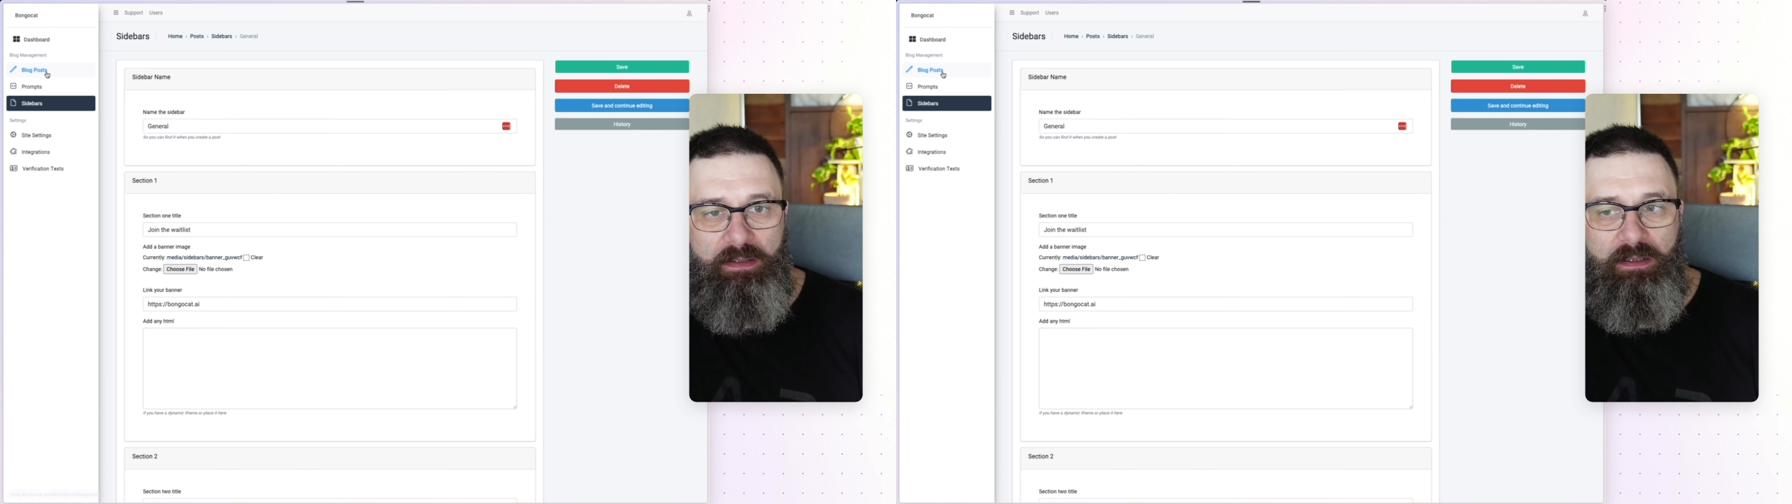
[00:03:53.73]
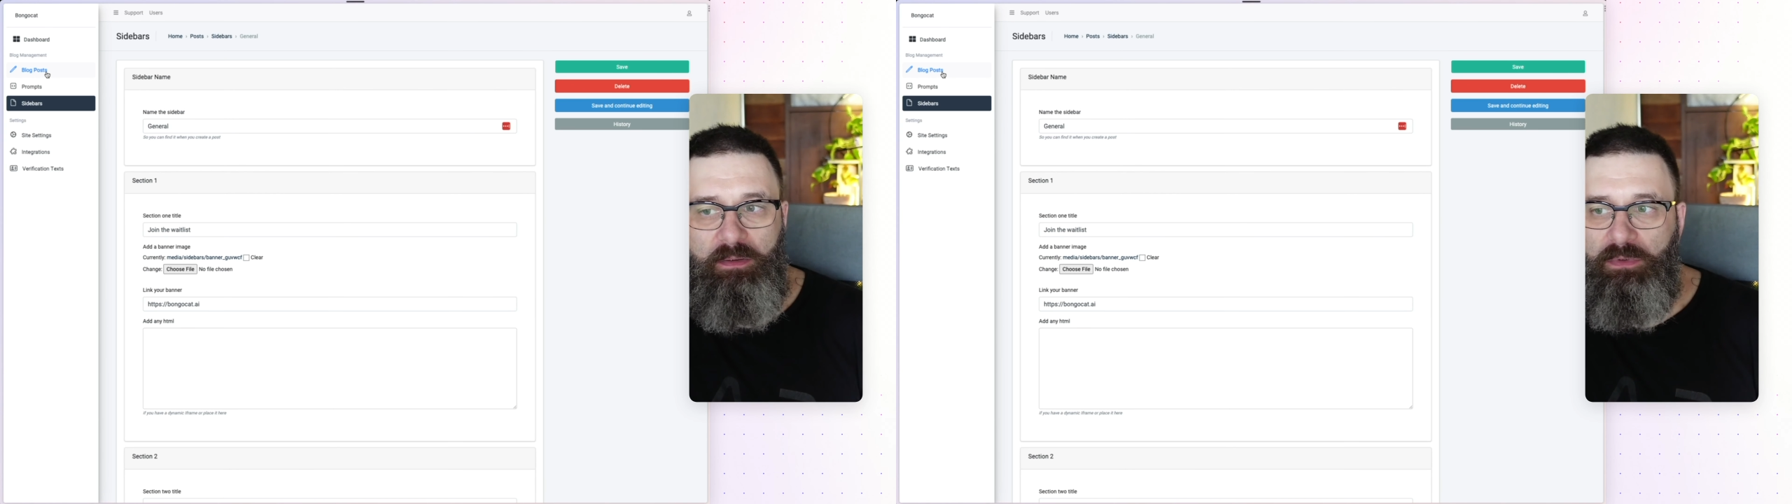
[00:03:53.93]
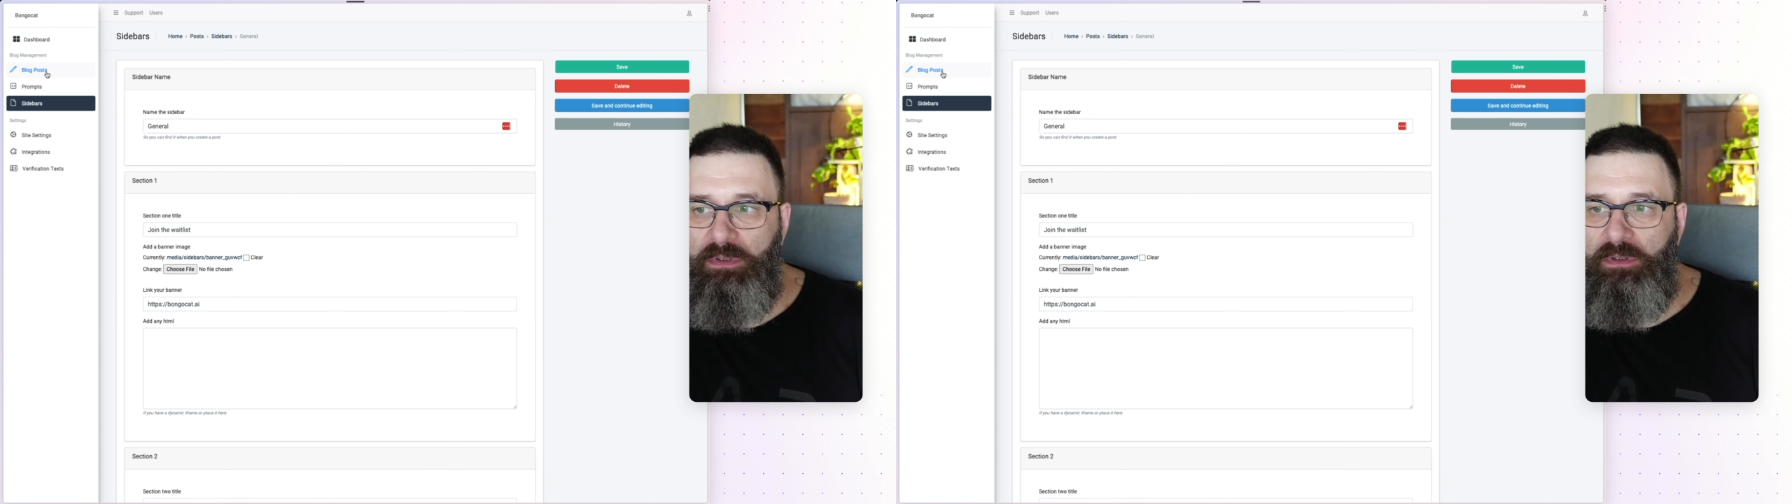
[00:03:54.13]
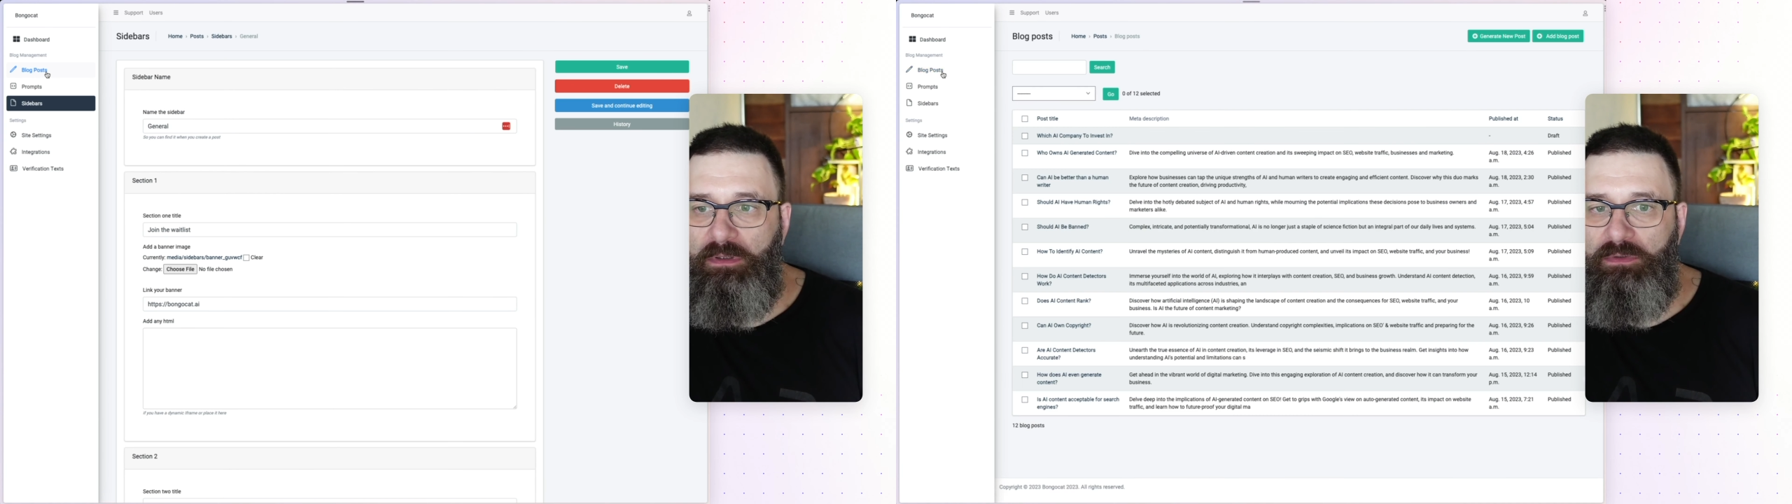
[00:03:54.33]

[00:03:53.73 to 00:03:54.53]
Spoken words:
that I want to